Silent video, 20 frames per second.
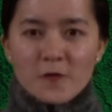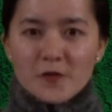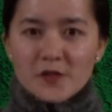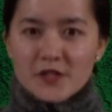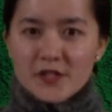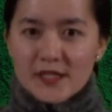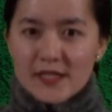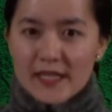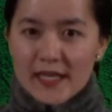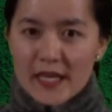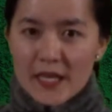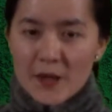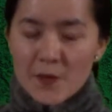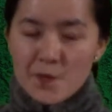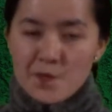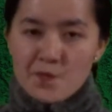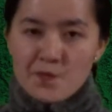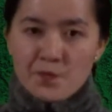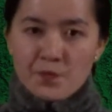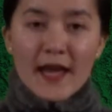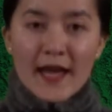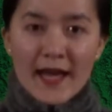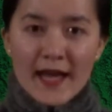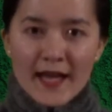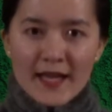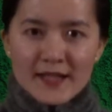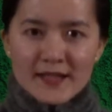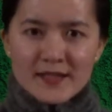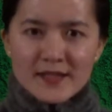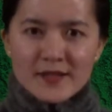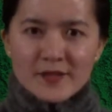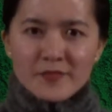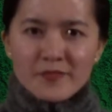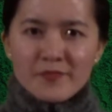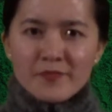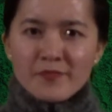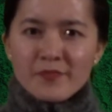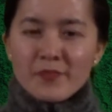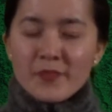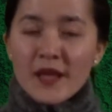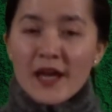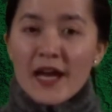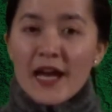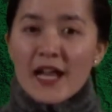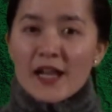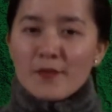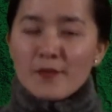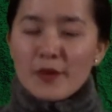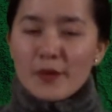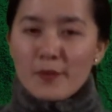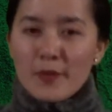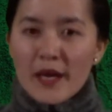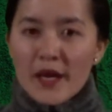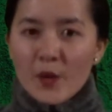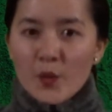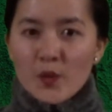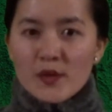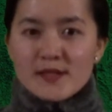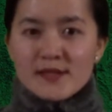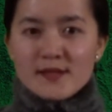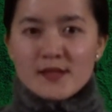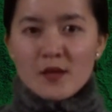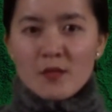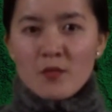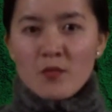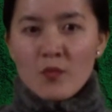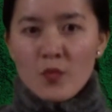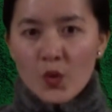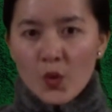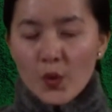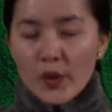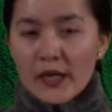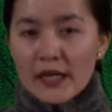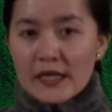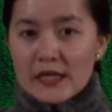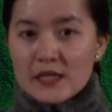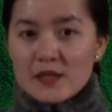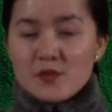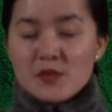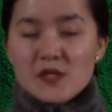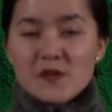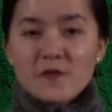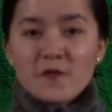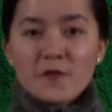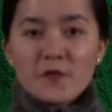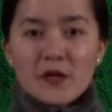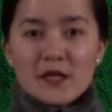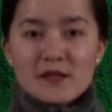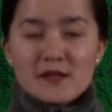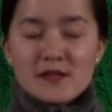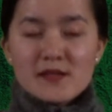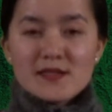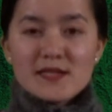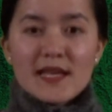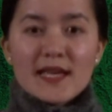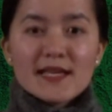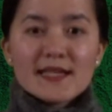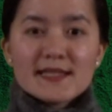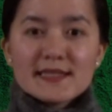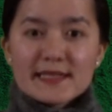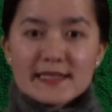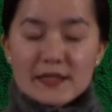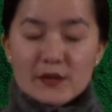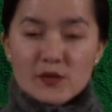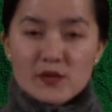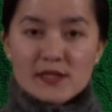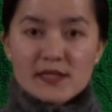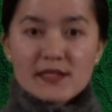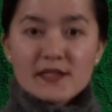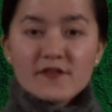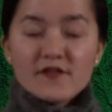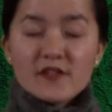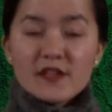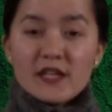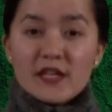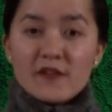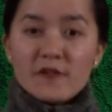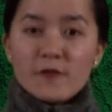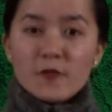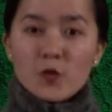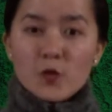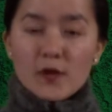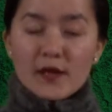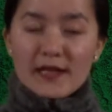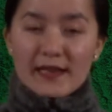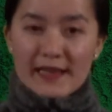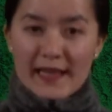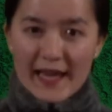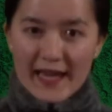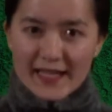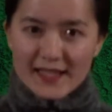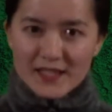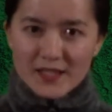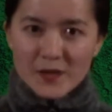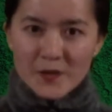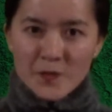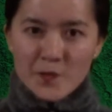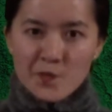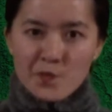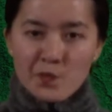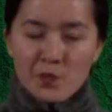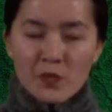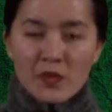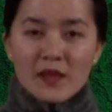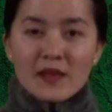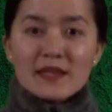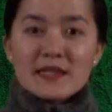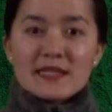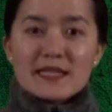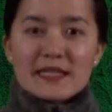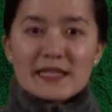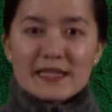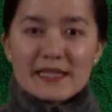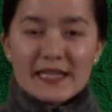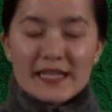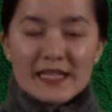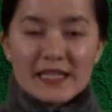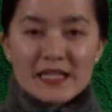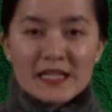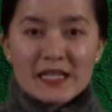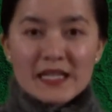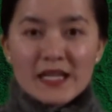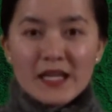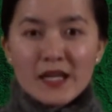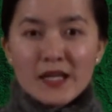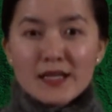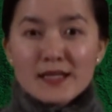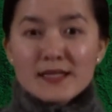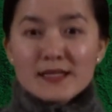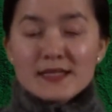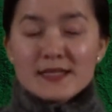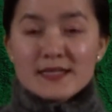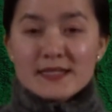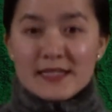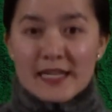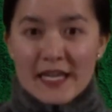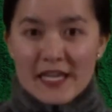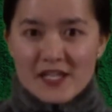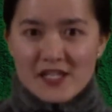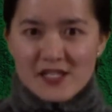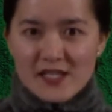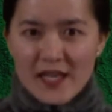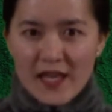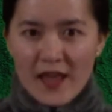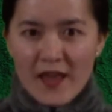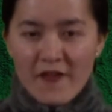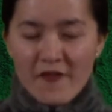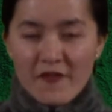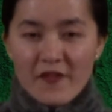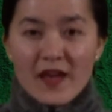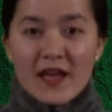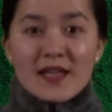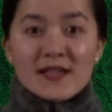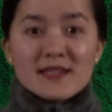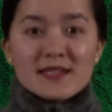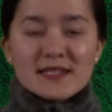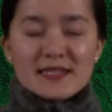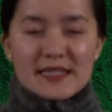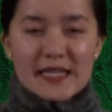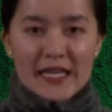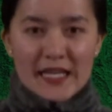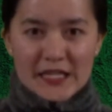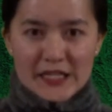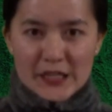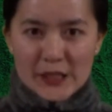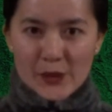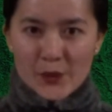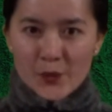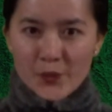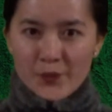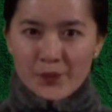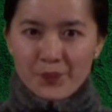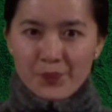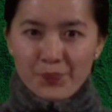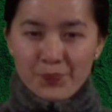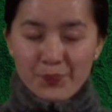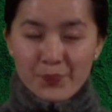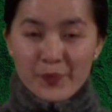for today, and I'll be back with some more idioms and phrases exclusively for CLAT. Till then, stay safe and stay tuned.